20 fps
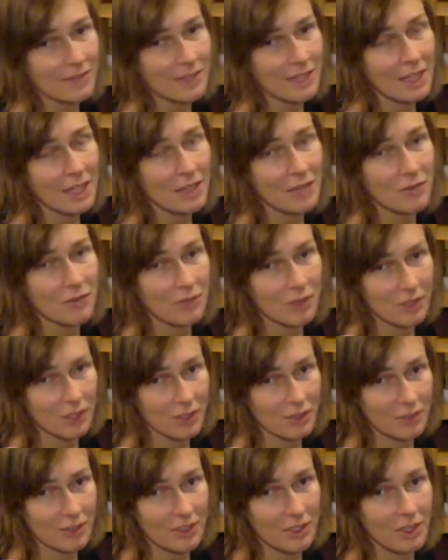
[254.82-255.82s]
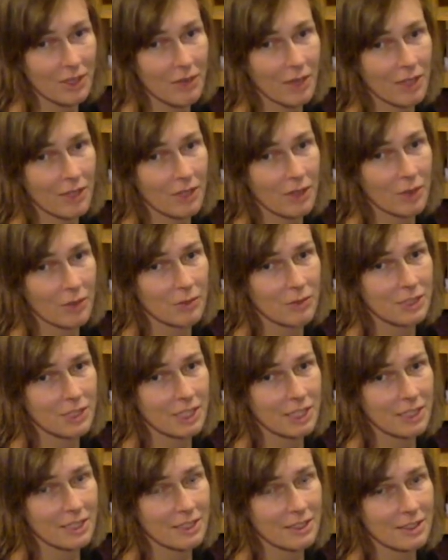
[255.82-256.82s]
in front of the direct
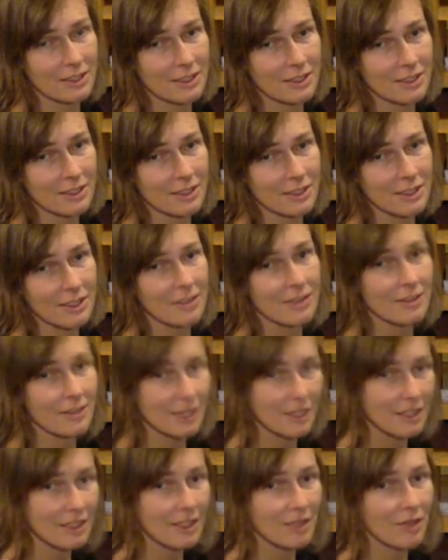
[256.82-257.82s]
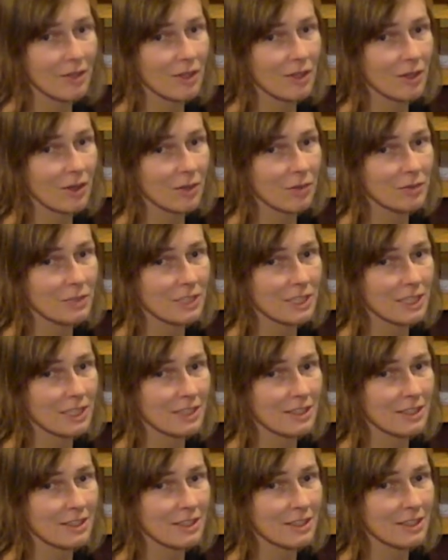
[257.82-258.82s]
object is an indirect object.